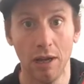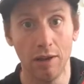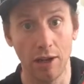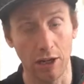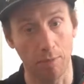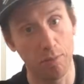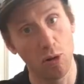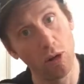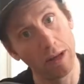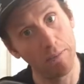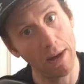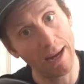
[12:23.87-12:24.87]
that you're
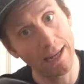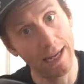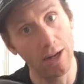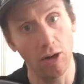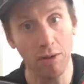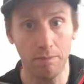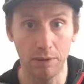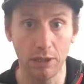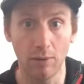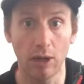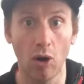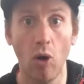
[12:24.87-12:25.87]
pulling back in on.
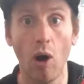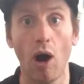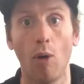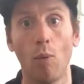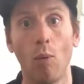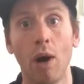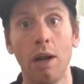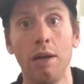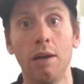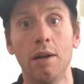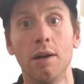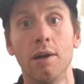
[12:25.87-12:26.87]
Here we go.
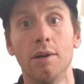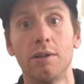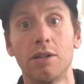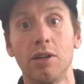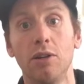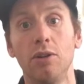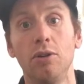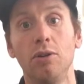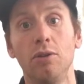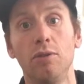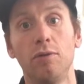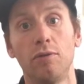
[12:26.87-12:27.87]
1,
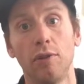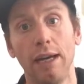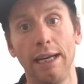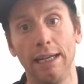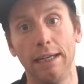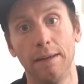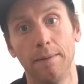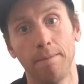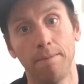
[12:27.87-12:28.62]
2, 3.